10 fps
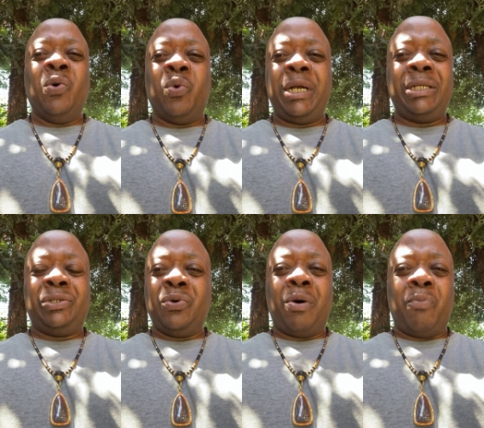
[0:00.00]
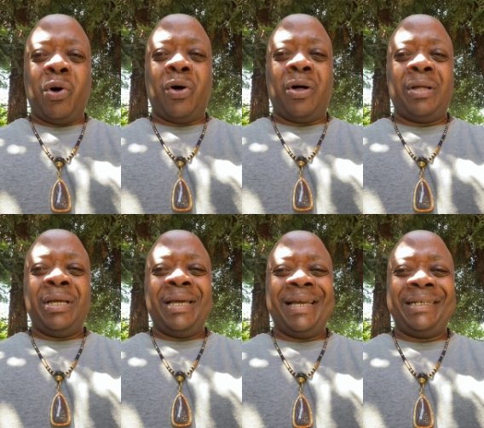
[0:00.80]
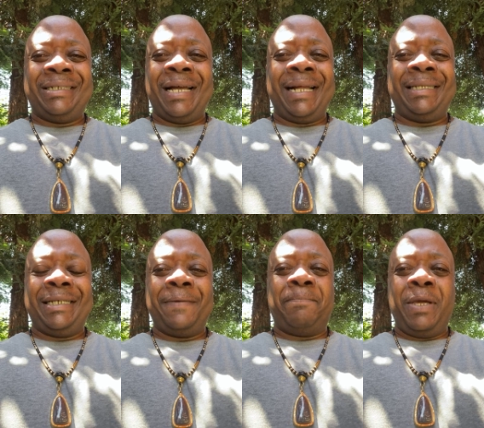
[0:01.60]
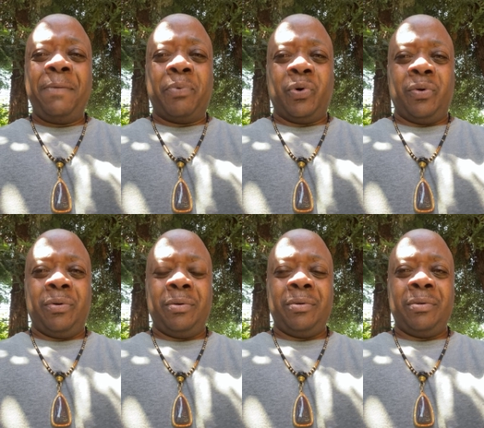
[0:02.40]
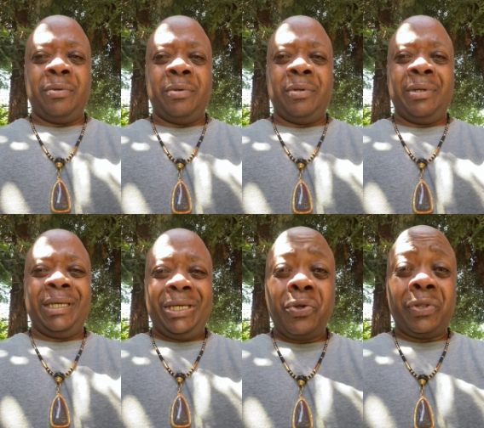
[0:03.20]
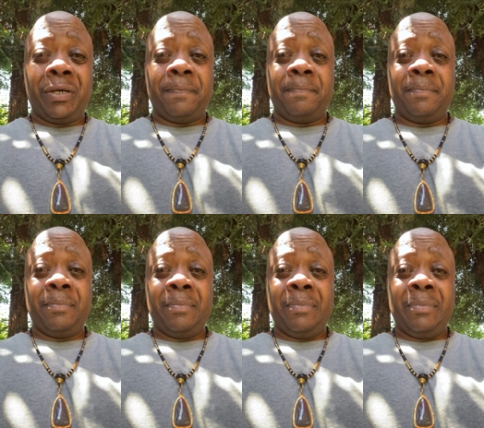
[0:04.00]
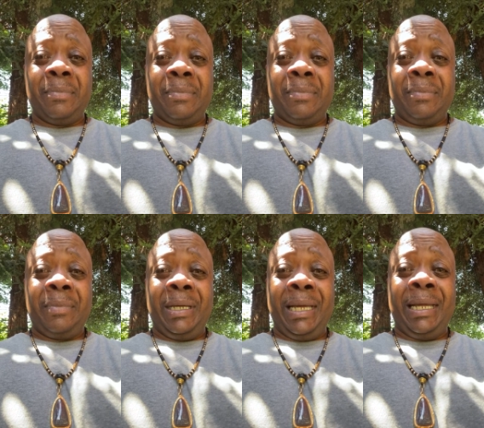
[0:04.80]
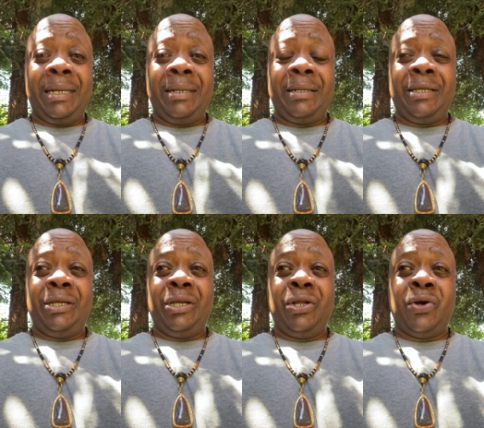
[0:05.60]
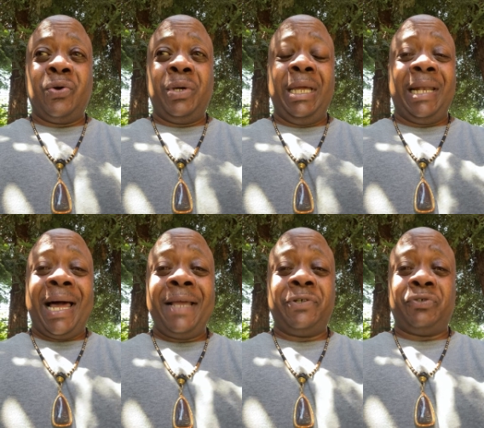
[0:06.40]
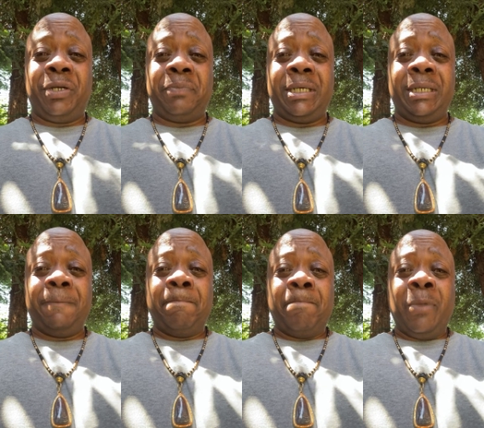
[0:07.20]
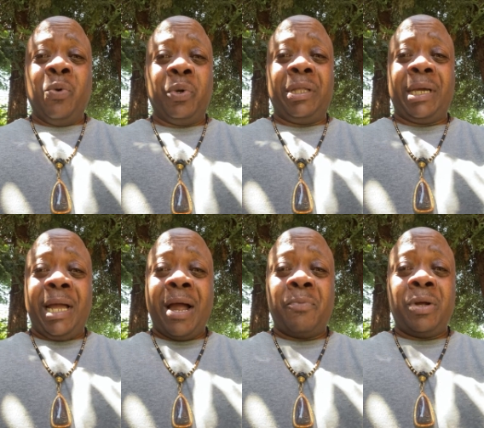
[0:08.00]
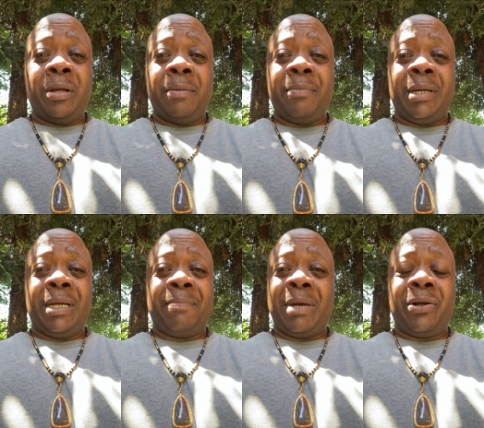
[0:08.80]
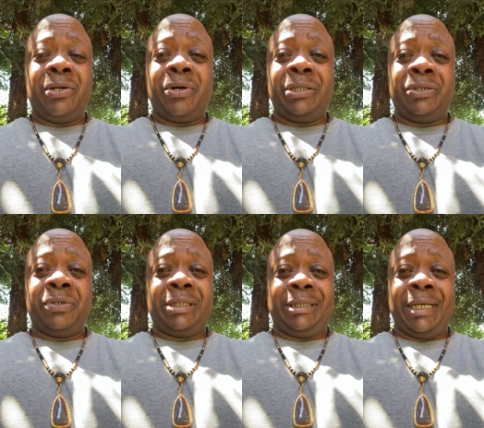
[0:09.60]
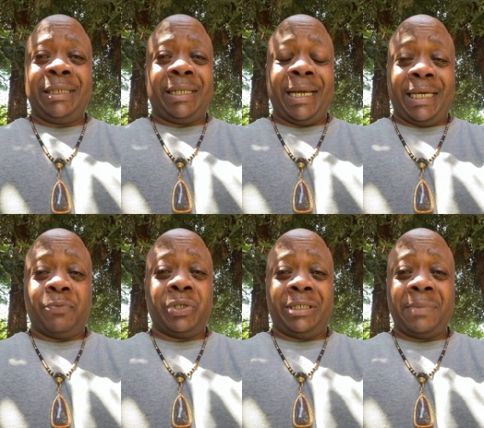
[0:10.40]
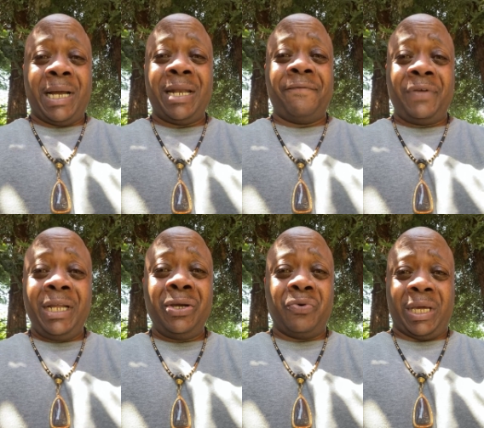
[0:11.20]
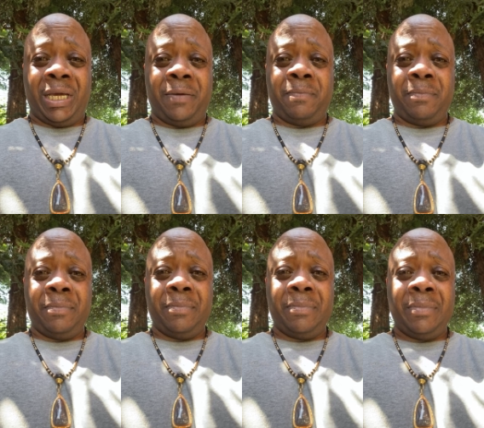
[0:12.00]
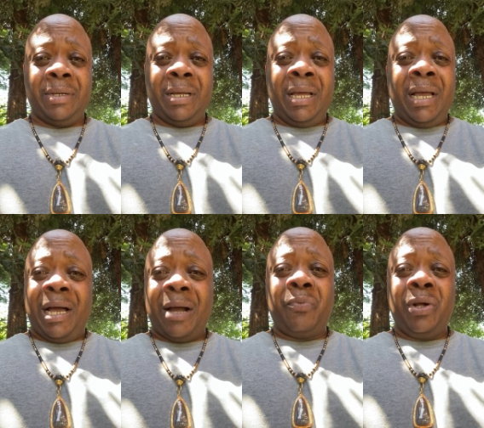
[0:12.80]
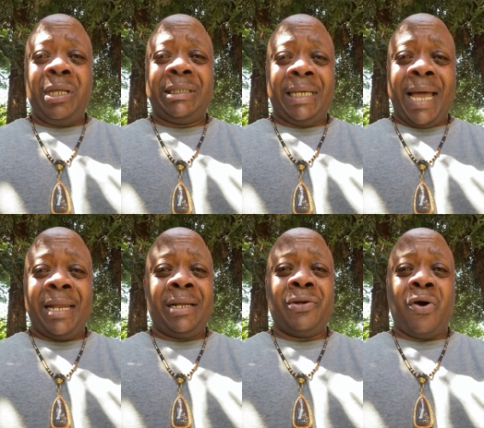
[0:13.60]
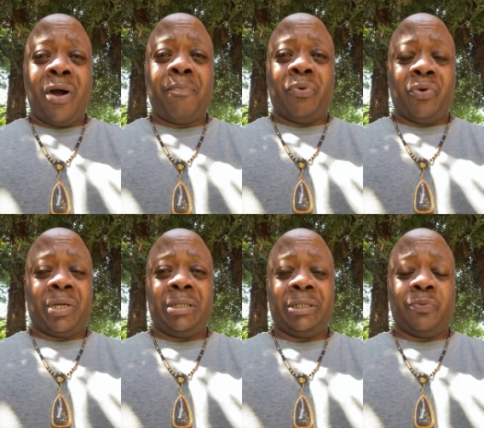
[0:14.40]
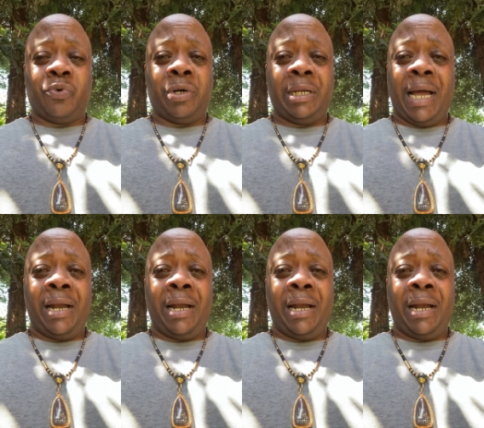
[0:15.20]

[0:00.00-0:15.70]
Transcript: went into a mall and shot 10 people, killed them. And, you know, he live streamed it with a camera mounted onto his chest like it was some kind of video game. I'm really saddened and heartbroken this morning.